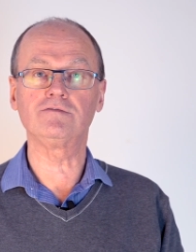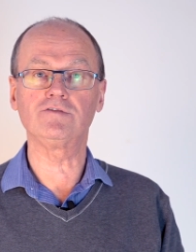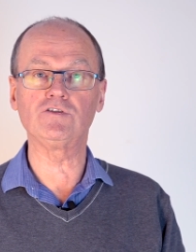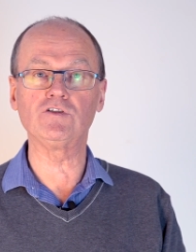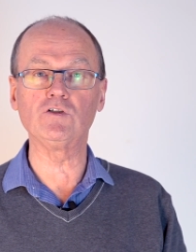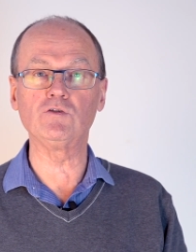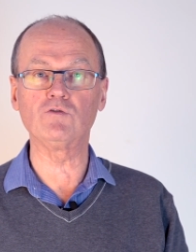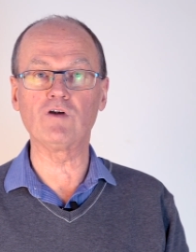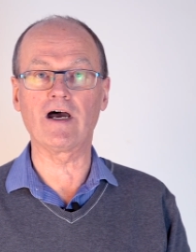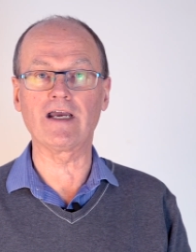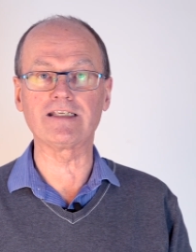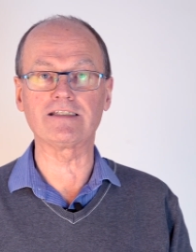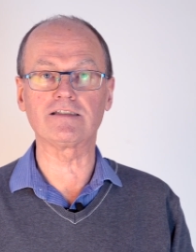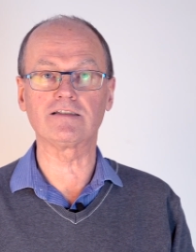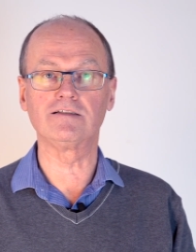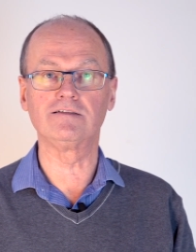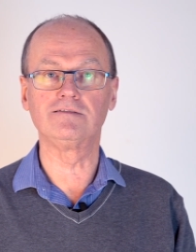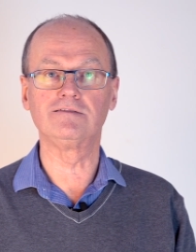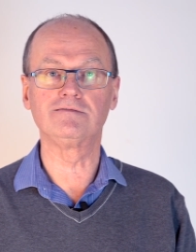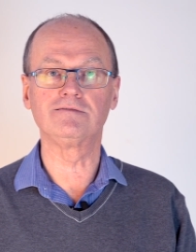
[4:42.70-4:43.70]
do right?"
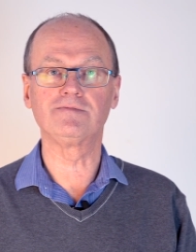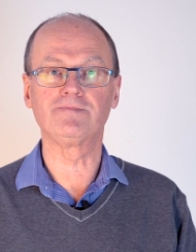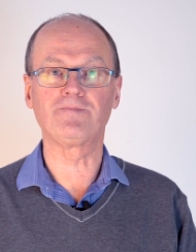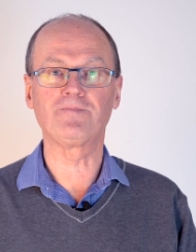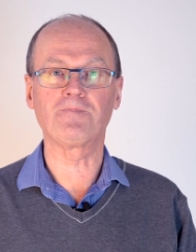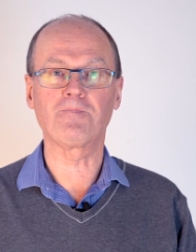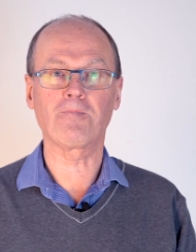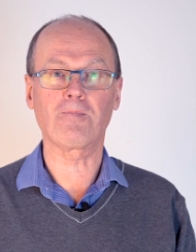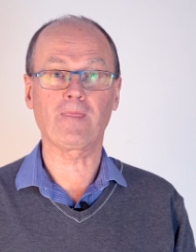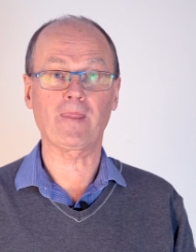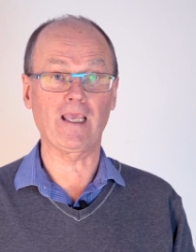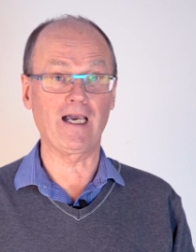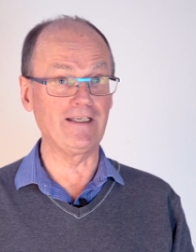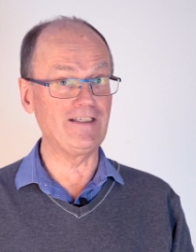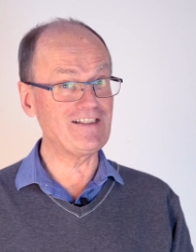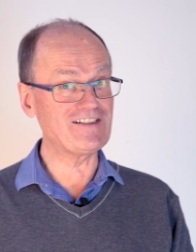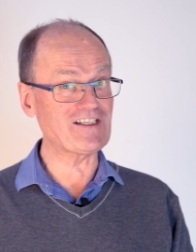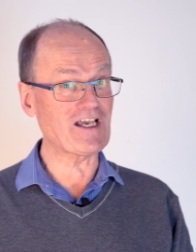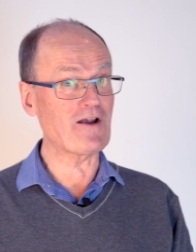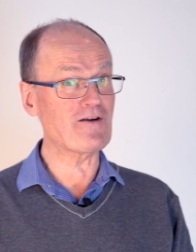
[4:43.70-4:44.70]
And
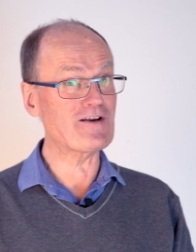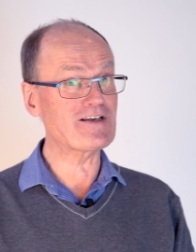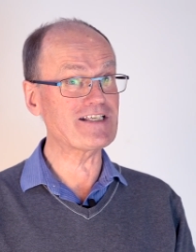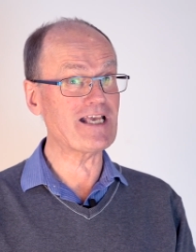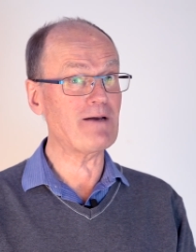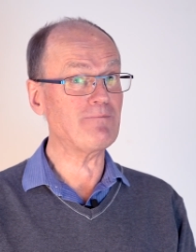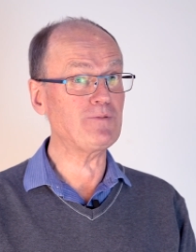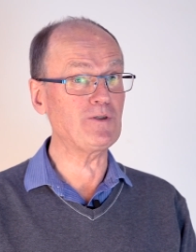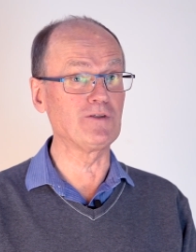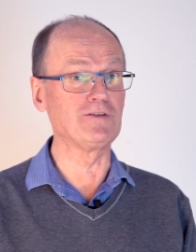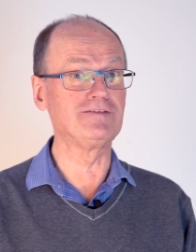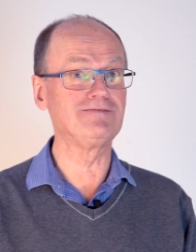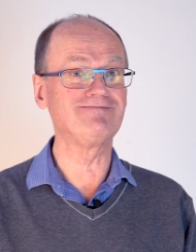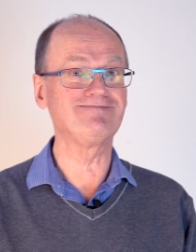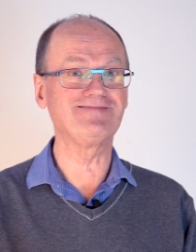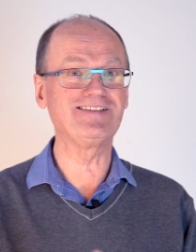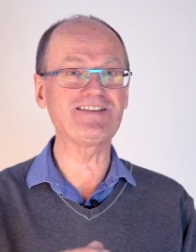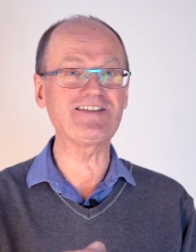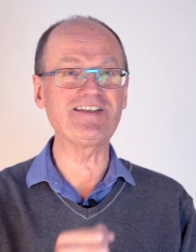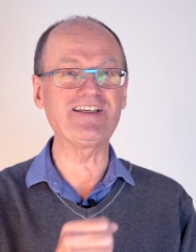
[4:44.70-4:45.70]
he's our example,
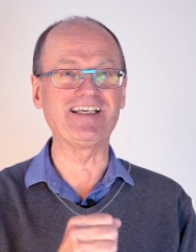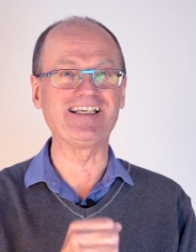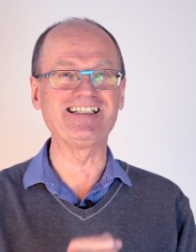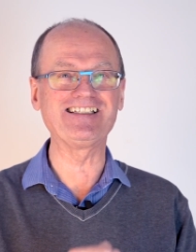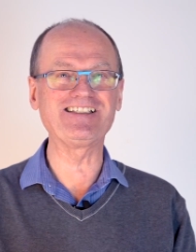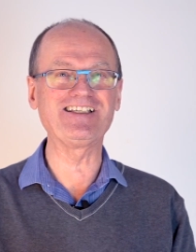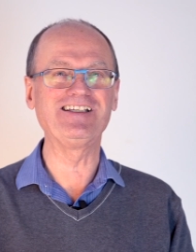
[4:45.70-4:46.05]
isn't he?